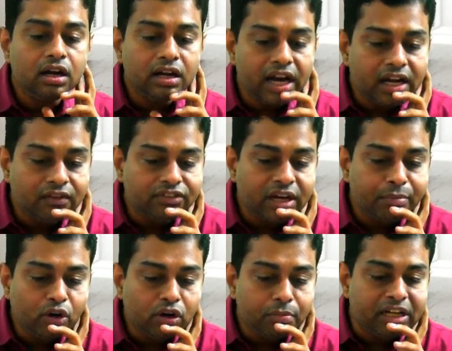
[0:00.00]
date of the
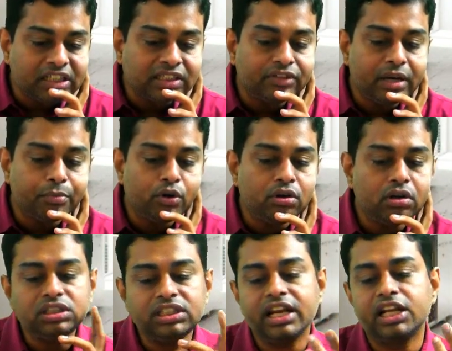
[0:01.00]
report, place of the report,
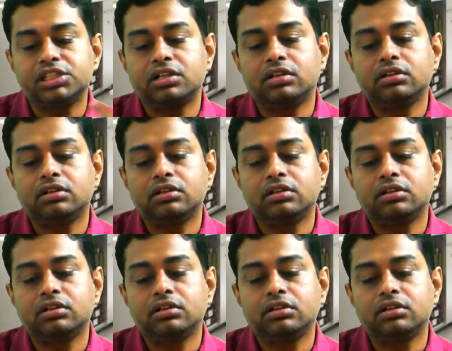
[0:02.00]
signature.